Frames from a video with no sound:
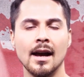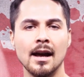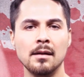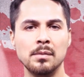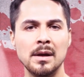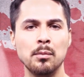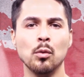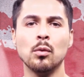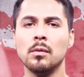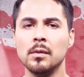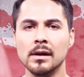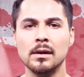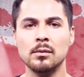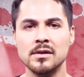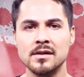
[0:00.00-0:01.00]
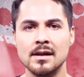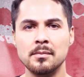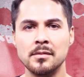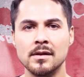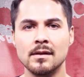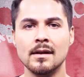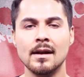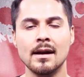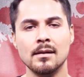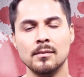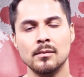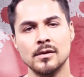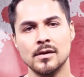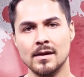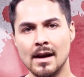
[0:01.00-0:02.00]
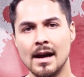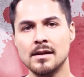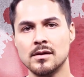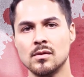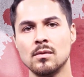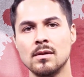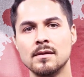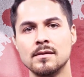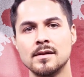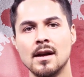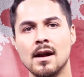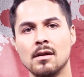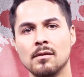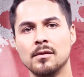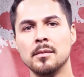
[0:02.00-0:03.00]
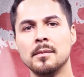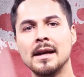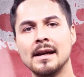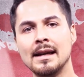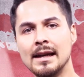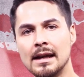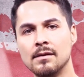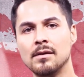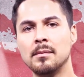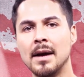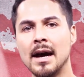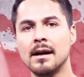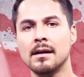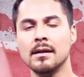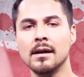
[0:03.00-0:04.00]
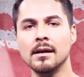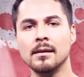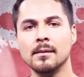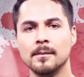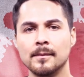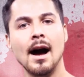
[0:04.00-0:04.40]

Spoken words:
and people were really receptive to that sort of style of filmmaking even back then.